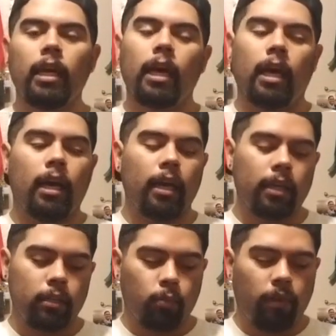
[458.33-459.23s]

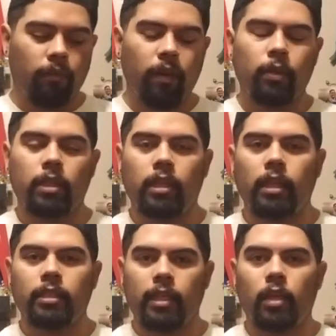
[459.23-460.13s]
because we felt that
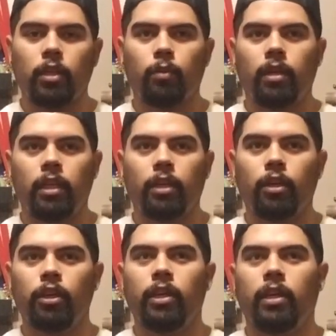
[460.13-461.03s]
they sounded really
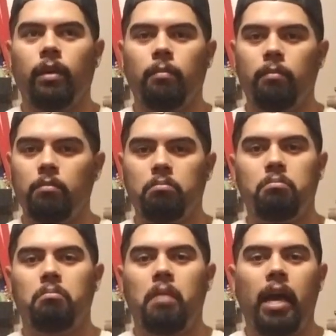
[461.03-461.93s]
good in a
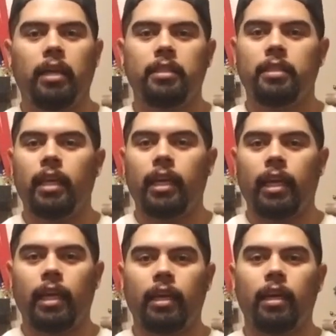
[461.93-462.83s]
mass
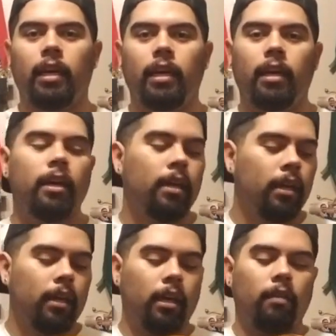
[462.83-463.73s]
setting.
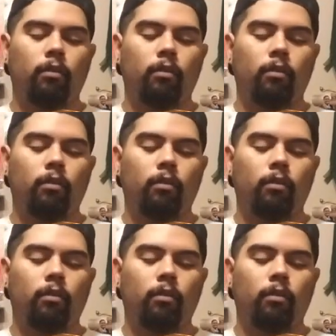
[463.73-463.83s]
Of